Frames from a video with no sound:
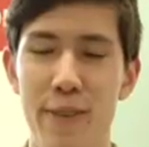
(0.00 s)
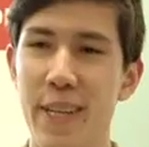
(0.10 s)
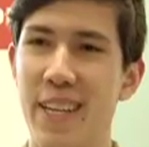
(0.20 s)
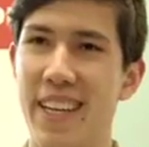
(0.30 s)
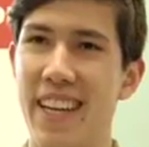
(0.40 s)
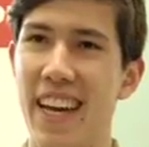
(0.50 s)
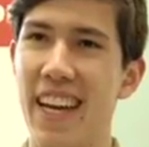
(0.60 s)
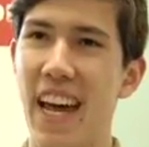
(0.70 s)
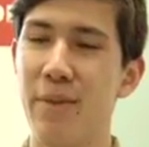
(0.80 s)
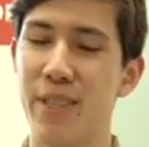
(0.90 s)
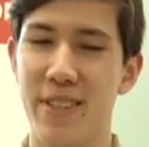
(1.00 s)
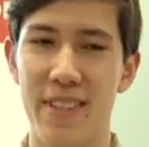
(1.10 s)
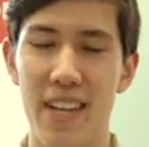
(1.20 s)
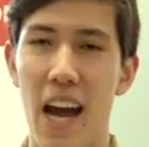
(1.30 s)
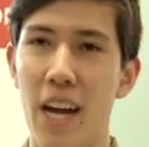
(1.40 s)
feeling, and I'm
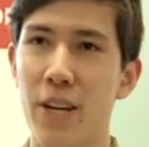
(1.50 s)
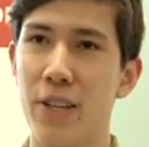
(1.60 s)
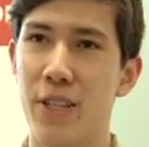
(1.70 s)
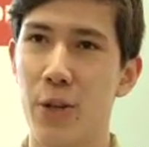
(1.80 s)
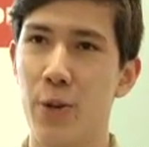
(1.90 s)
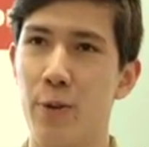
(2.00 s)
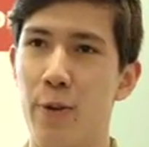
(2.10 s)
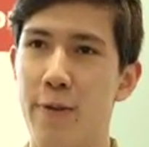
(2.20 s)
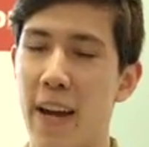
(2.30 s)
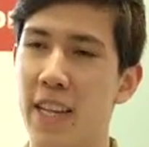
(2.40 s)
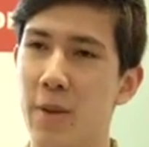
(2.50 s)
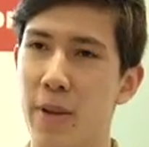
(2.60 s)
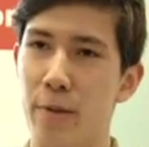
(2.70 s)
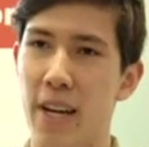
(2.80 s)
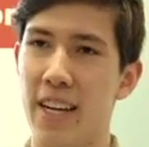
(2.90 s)
just honored to finally
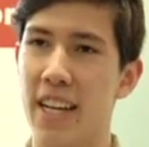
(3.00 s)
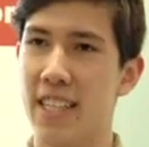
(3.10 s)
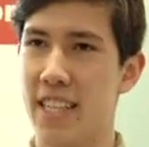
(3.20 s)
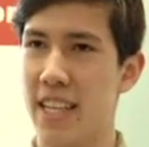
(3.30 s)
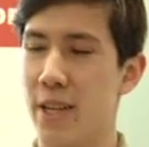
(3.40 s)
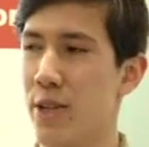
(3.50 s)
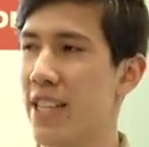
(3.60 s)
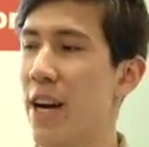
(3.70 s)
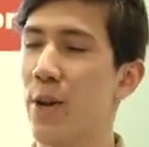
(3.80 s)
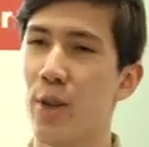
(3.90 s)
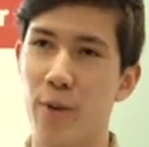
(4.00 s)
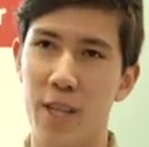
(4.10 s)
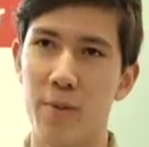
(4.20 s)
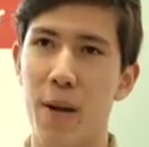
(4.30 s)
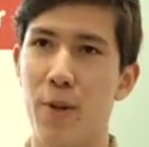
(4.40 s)
be recognized as an Eagle Scout with the
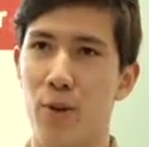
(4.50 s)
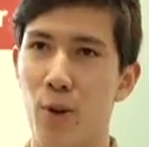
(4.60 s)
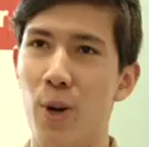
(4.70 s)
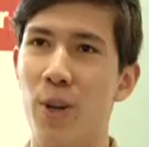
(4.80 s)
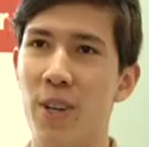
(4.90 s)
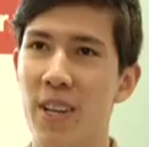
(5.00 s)
rest of my patrol.